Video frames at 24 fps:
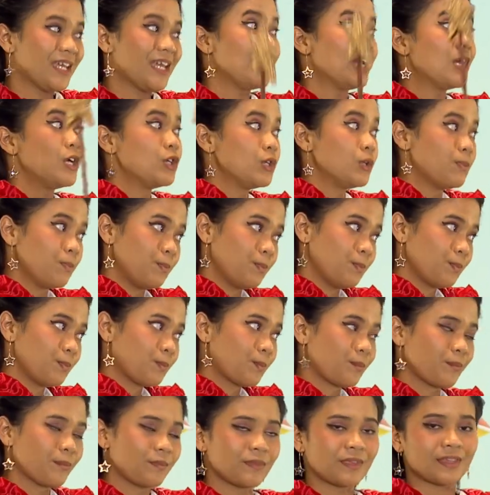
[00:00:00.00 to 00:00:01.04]
Are you
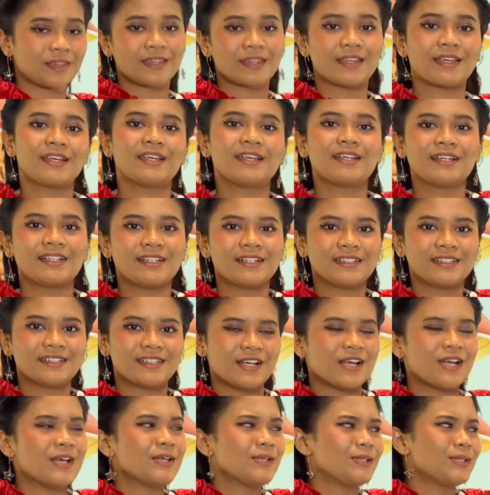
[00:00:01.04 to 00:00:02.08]
okay,
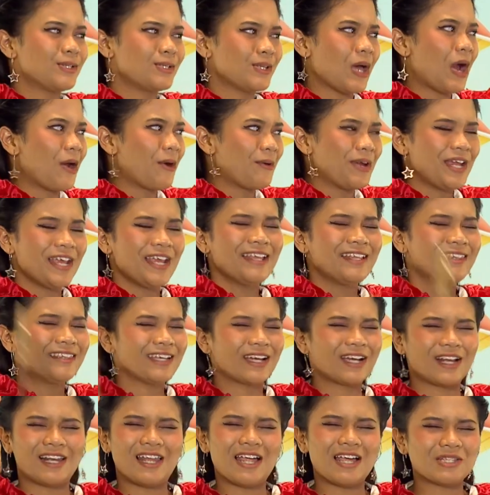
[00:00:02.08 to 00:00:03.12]
Linda? Sorry, the
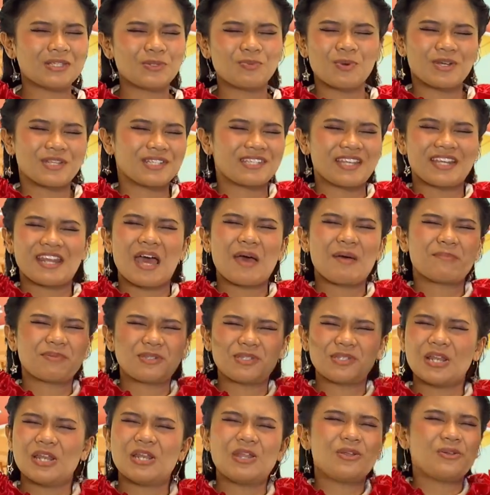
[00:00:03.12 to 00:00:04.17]
class was an
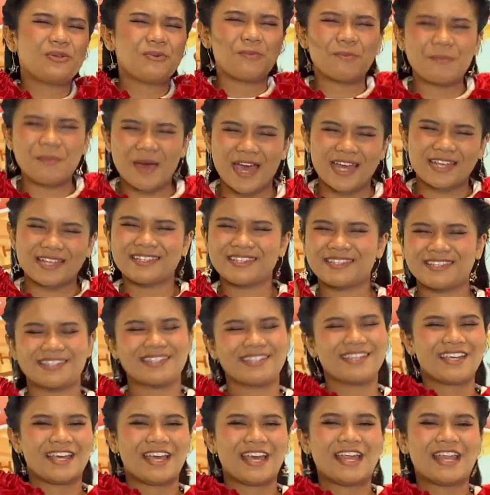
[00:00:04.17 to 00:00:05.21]
absolute mess.
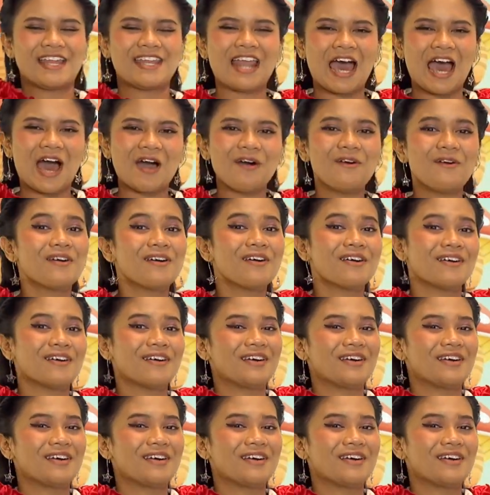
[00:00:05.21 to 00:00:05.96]
Now, oh.